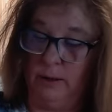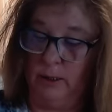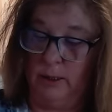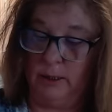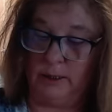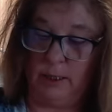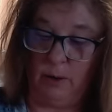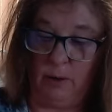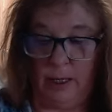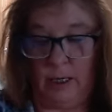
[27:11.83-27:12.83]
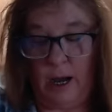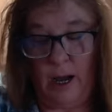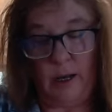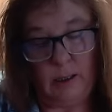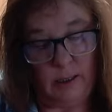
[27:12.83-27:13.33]
So, and
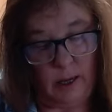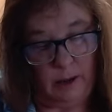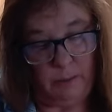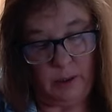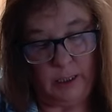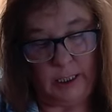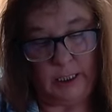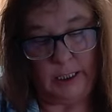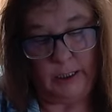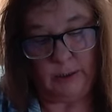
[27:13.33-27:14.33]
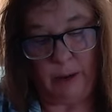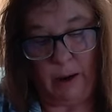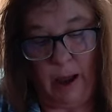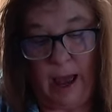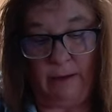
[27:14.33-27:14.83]
I'm only going to use about
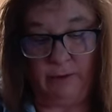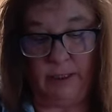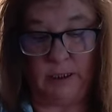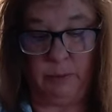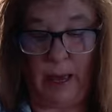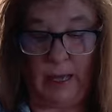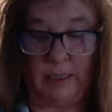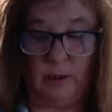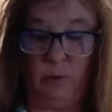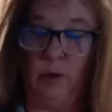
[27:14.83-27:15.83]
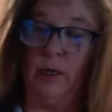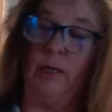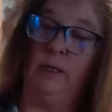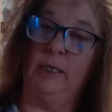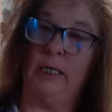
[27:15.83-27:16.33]
half this bag. So we're
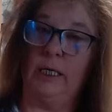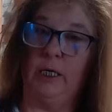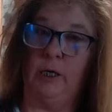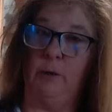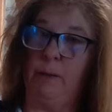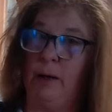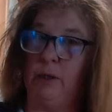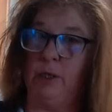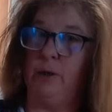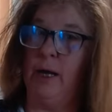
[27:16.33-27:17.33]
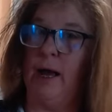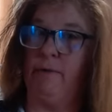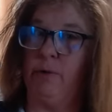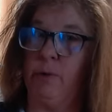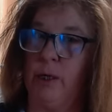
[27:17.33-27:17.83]
only going to do about 2.5,
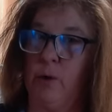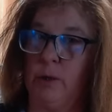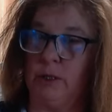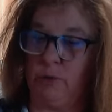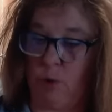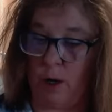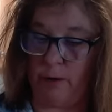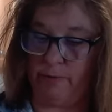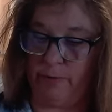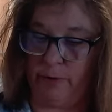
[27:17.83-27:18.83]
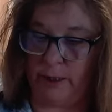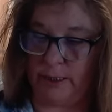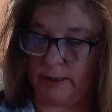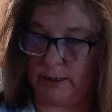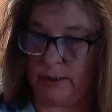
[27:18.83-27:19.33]
3 quarts of water for
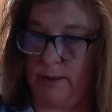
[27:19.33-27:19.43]
this.